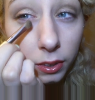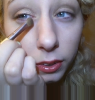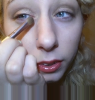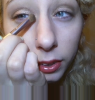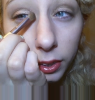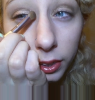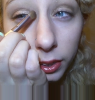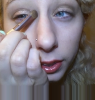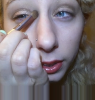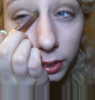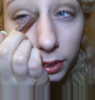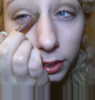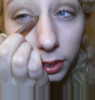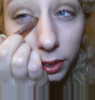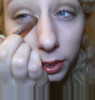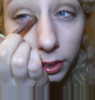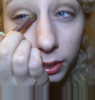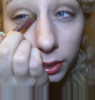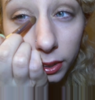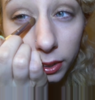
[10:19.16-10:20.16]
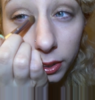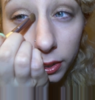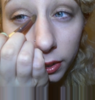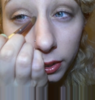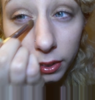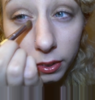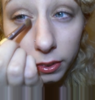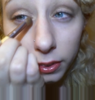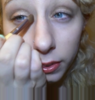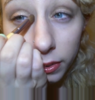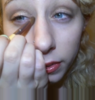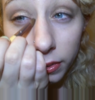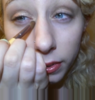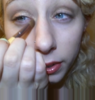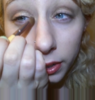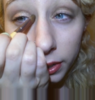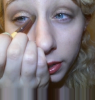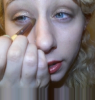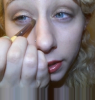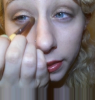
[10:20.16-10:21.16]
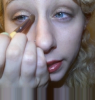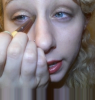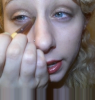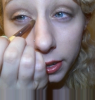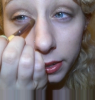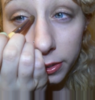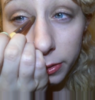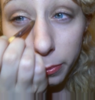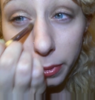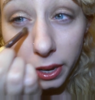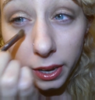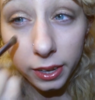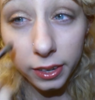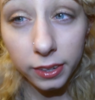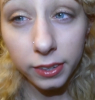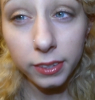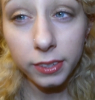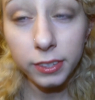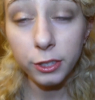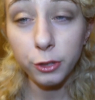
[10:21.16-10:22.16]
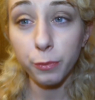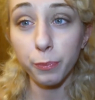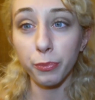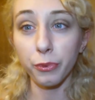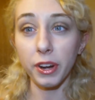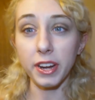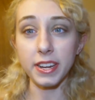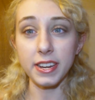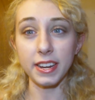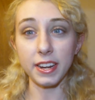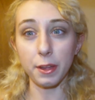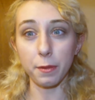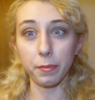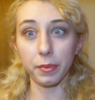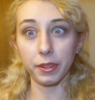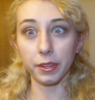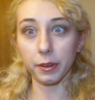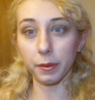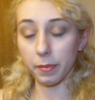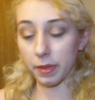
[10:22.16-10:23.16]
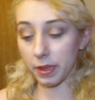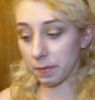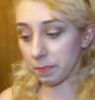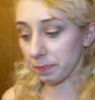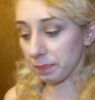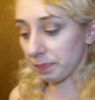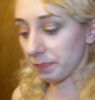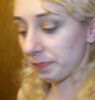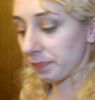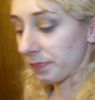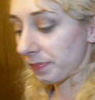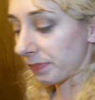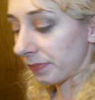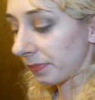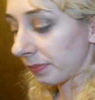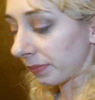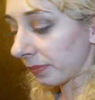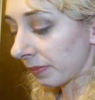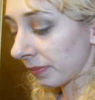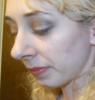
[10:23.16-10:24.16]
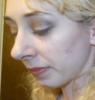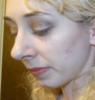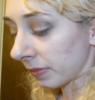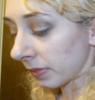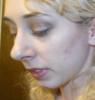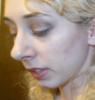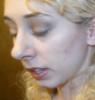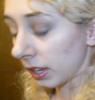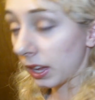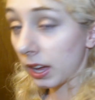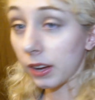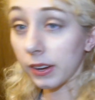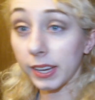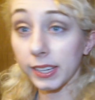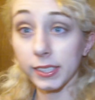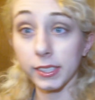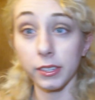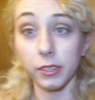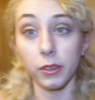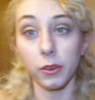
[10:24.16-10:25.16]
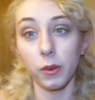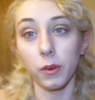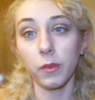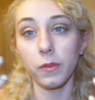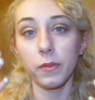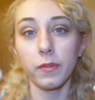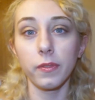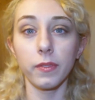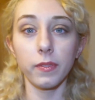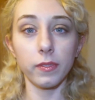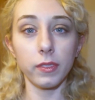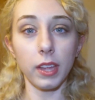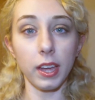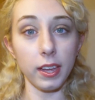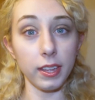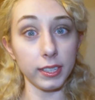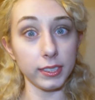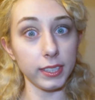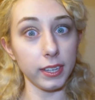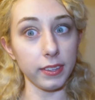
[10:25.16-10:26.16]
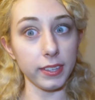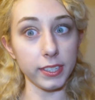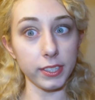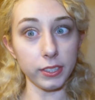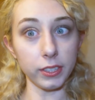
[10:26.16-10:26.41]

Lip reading: right on that spot. Just brighten it up a little bit. Okay, so that's how